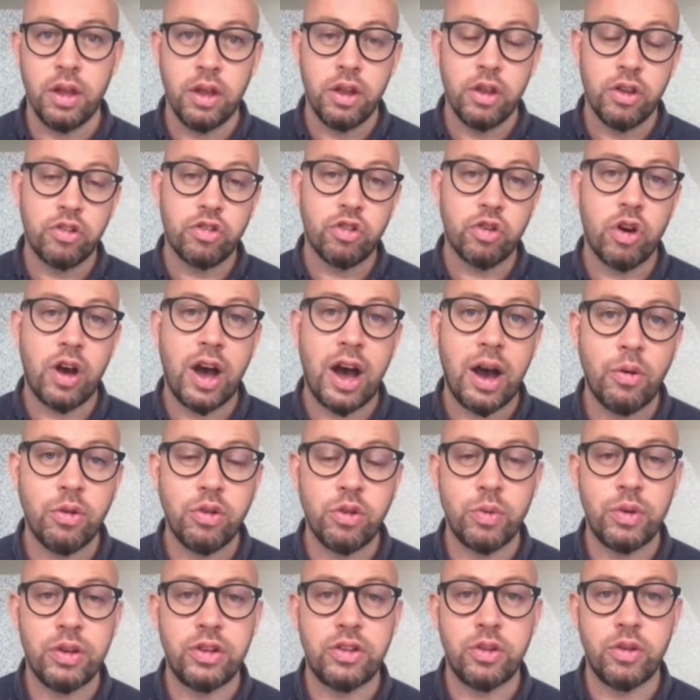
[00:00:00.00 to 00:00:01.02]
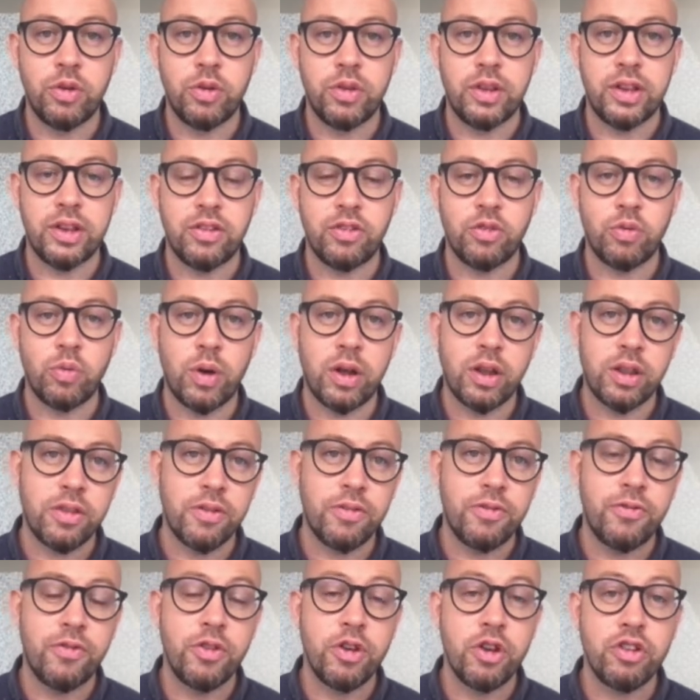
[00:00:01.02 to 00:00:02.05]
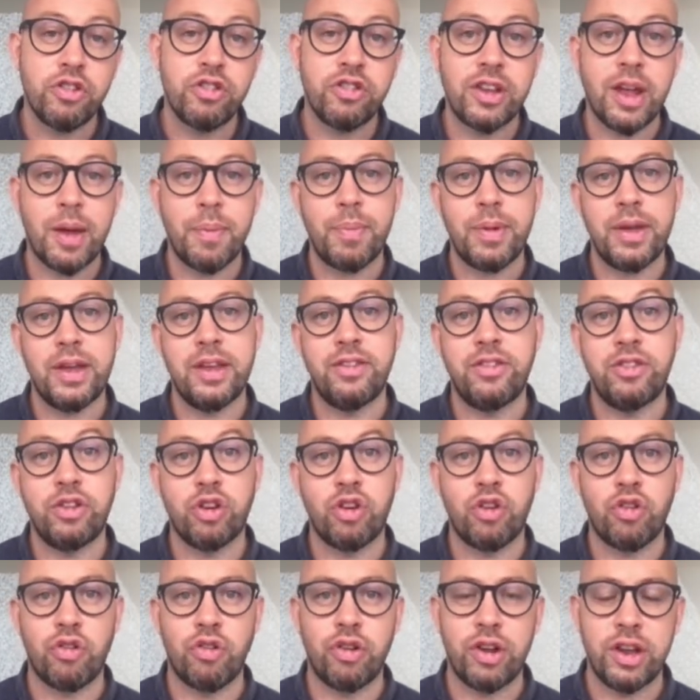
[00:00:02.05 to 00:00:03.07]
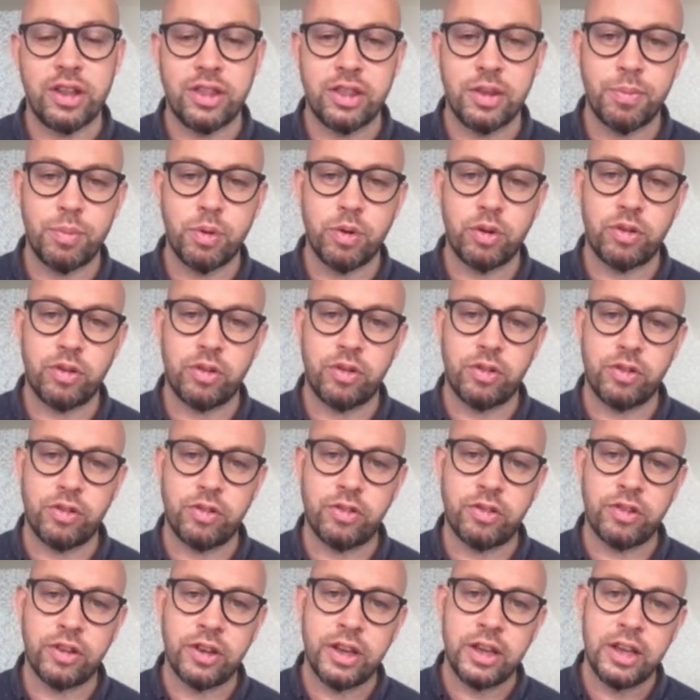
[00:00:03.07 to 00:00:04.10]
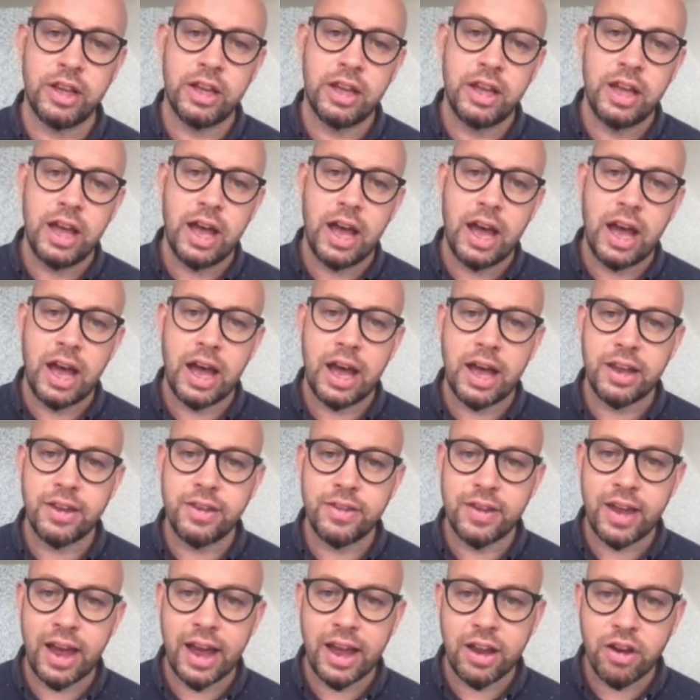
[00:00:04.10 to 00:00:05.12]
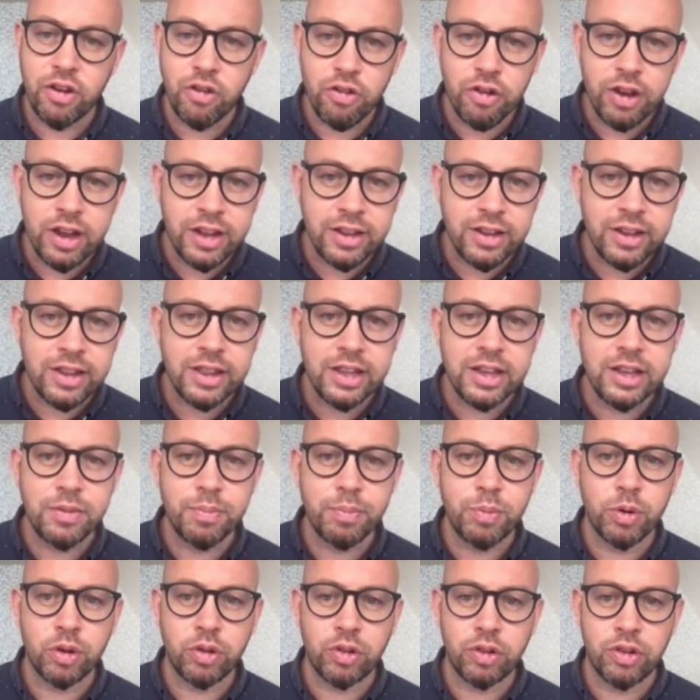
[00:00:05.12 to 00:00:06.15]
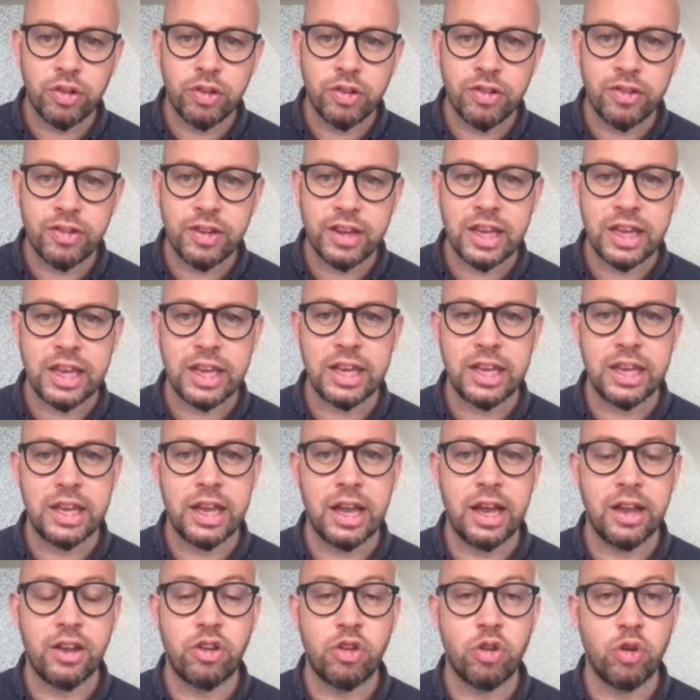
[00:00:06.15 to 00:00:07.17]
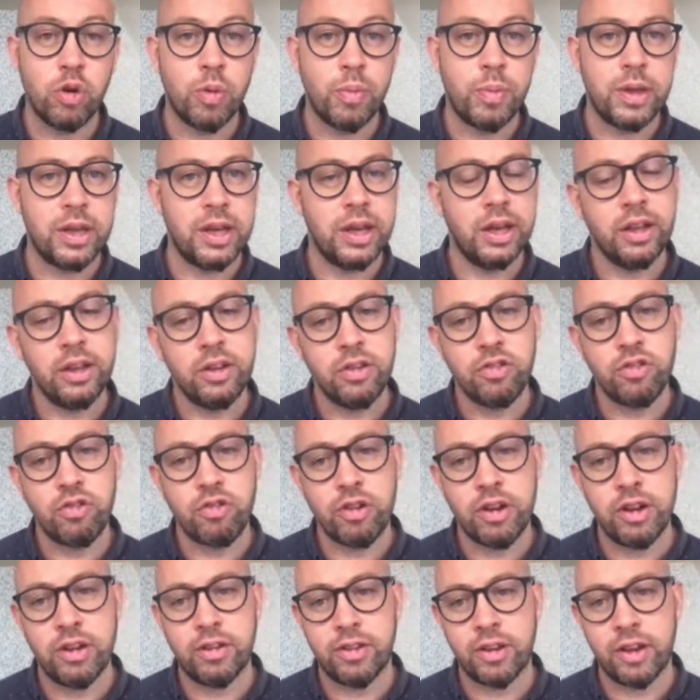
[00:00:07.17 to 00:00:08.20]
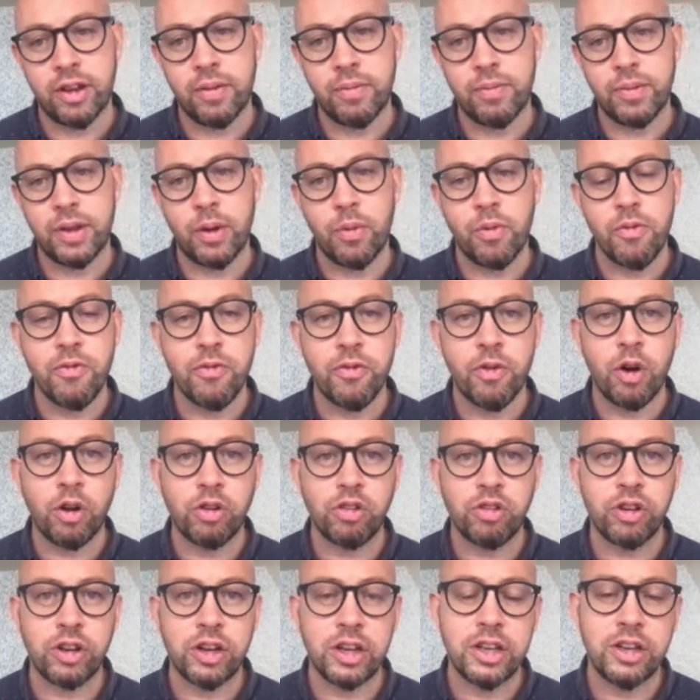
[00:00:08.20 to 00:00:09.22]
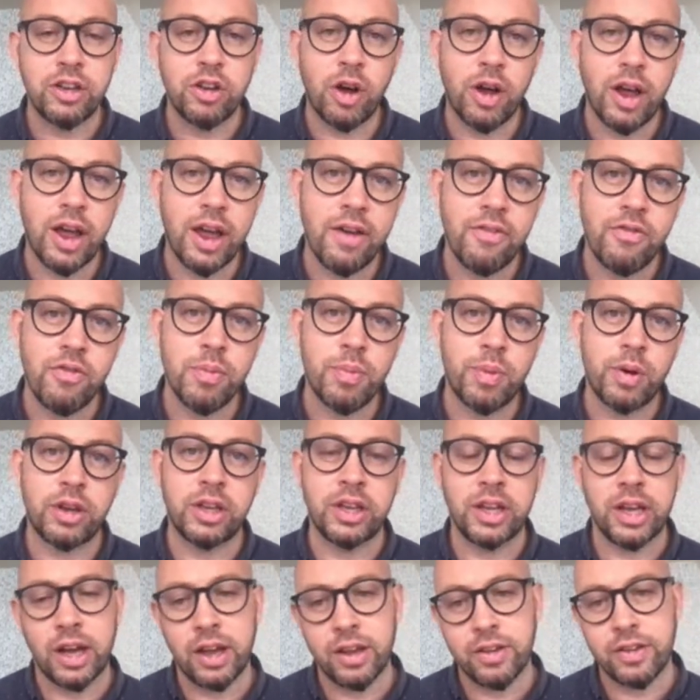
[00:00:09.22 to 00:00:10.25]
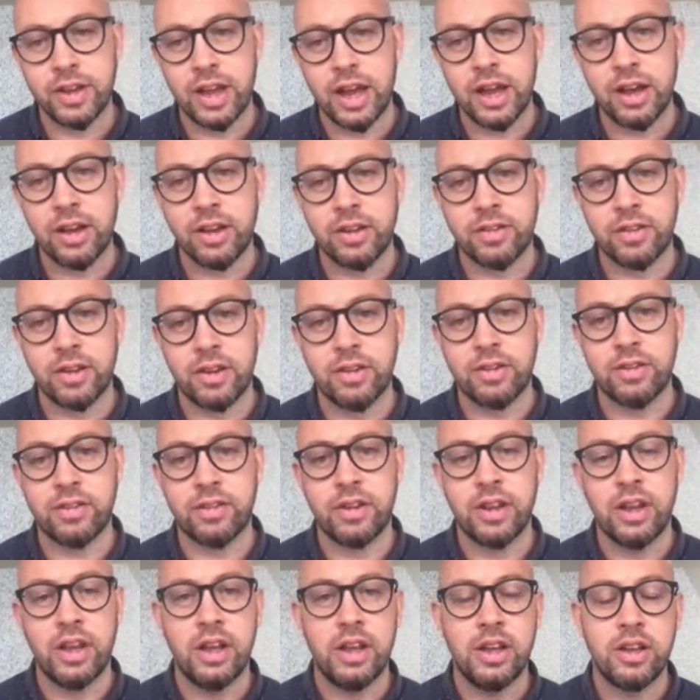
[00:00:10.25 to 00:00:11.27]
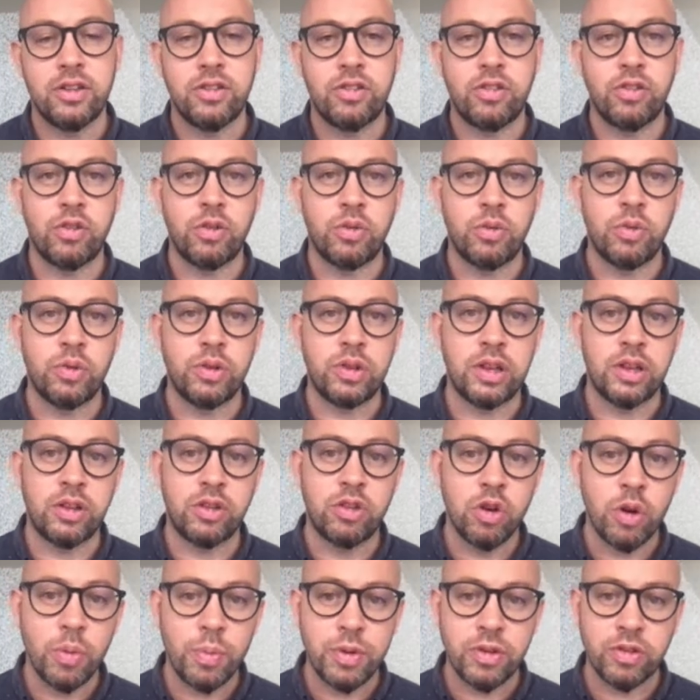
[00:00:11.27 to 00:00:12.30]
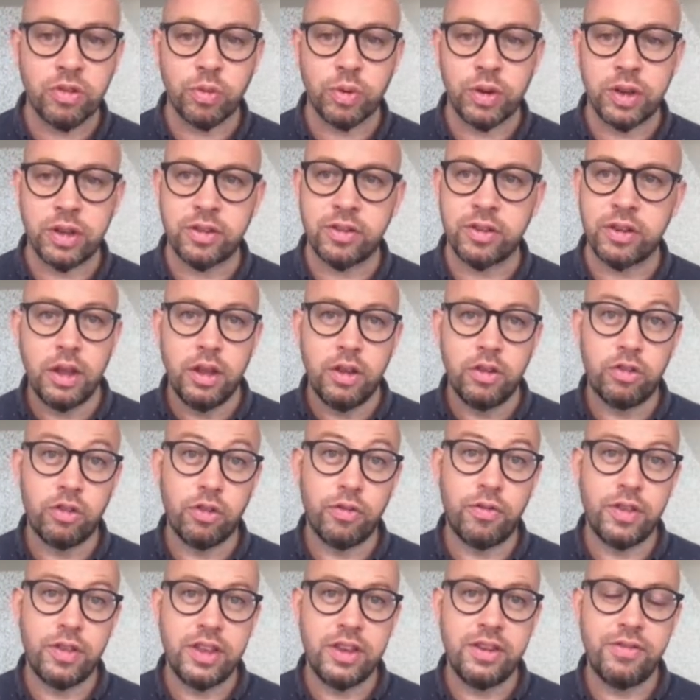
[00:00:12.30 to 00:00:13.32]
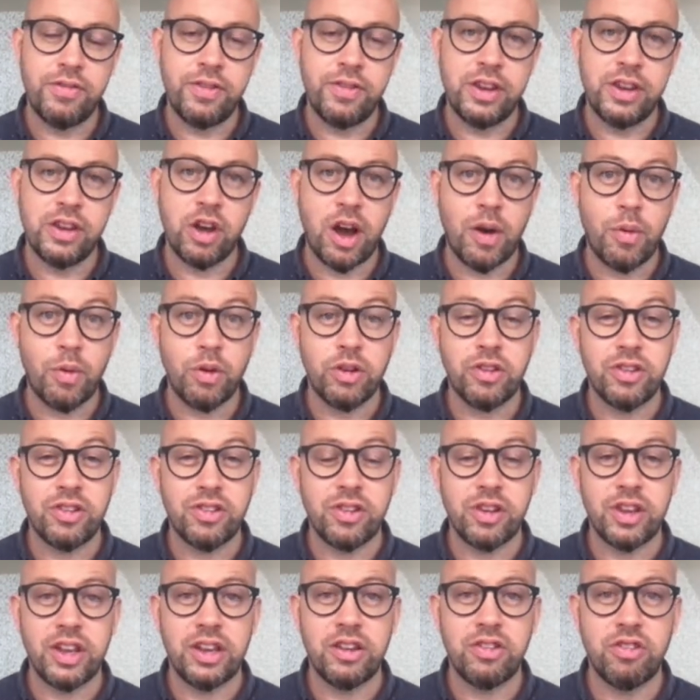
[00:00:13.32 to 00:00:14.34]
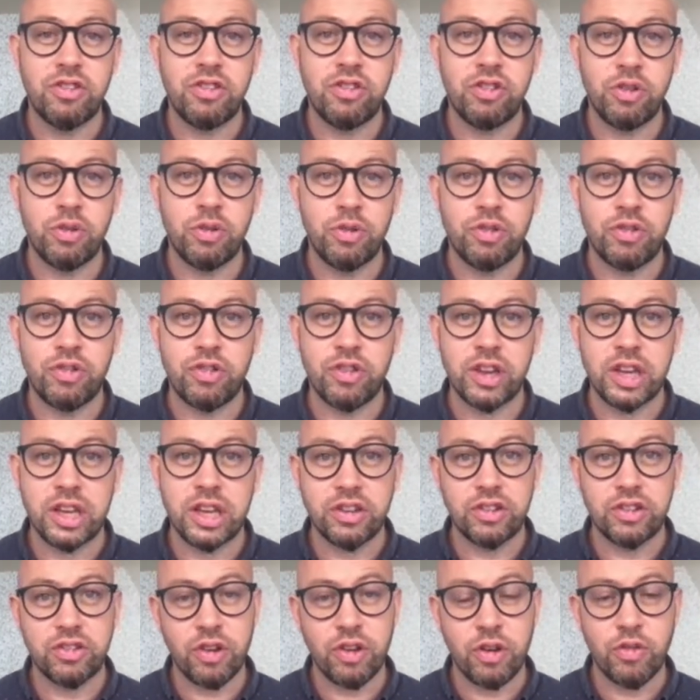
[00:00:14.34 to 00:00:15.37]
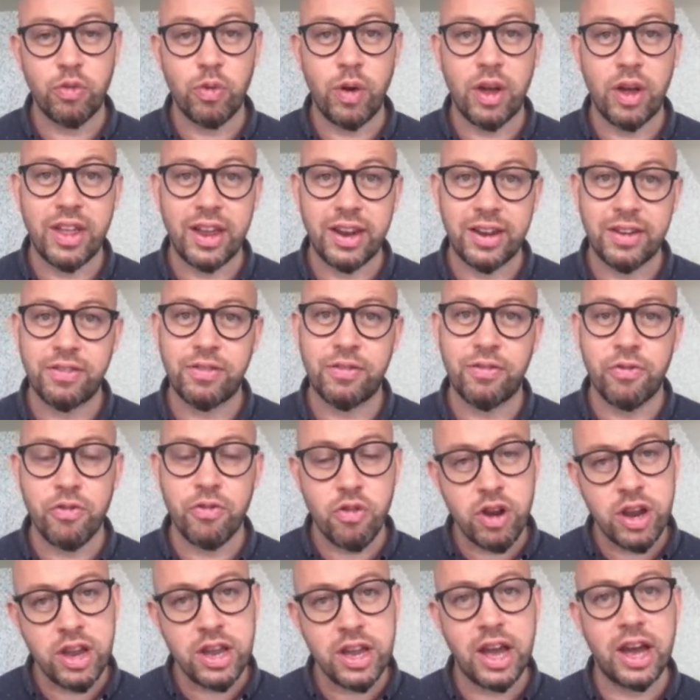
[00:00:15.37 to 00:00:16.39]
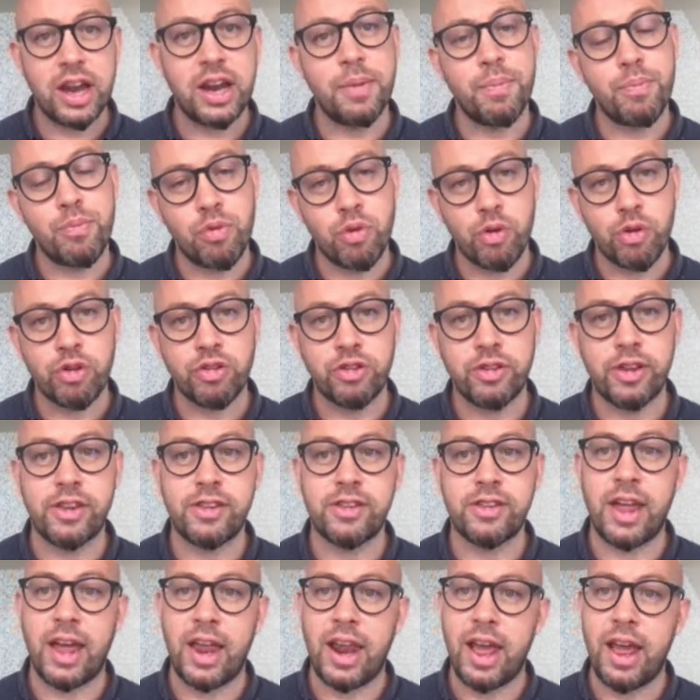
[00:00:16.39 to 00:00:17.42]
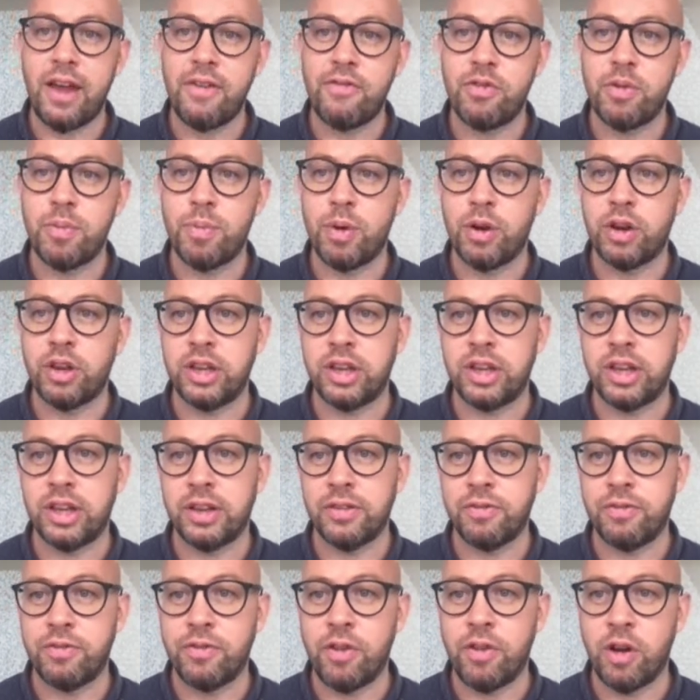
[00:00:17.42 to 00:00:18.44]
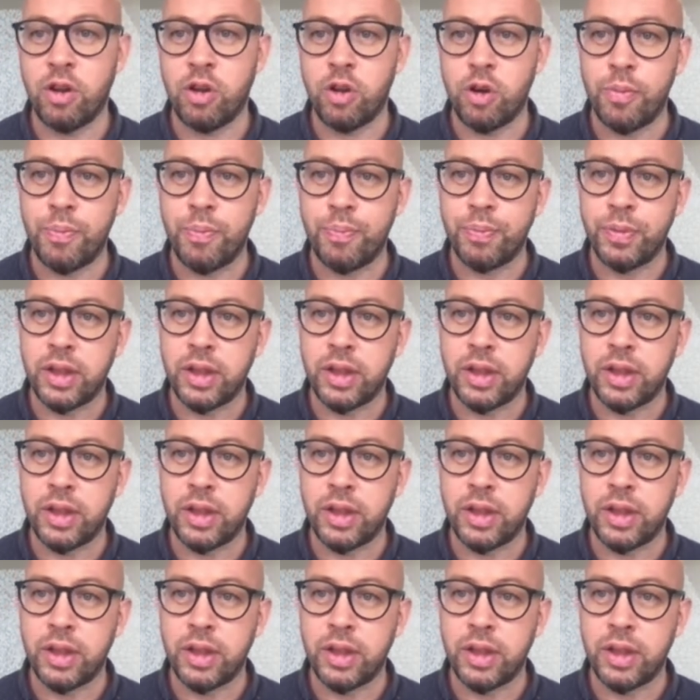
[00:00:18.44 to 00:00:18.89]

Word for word: So how do we do this? Well, the first step is to create the buttons. And I created these buttons in Adobe Illustrator. Now, unfortunately, not everybody has access to the Adobe suite. So for this video, I wanted to introduce a software that is free and a process that everybody can follow.